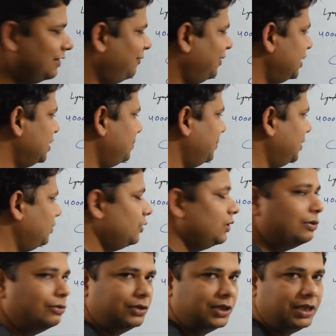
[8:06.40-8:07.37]
difference between
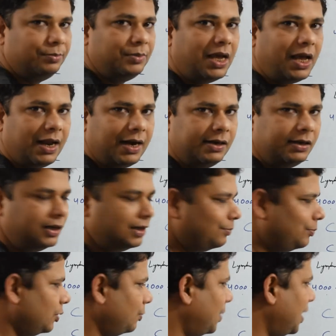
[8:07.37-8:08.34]
leukemia and
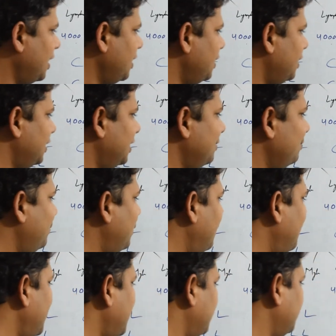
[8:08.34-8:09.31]
lymphoma.
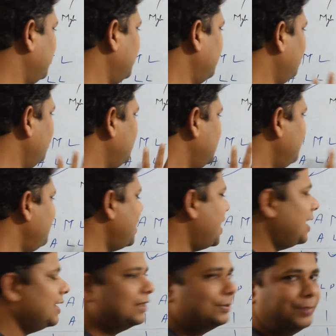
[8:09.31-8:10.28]

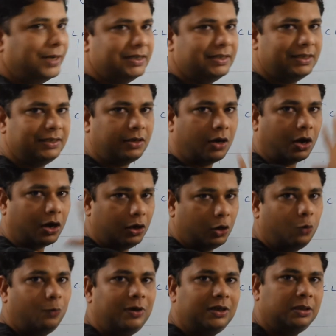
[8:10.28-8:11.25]
Leukemia is present all
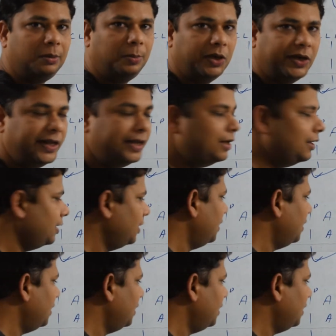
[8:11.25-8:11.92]
over the body,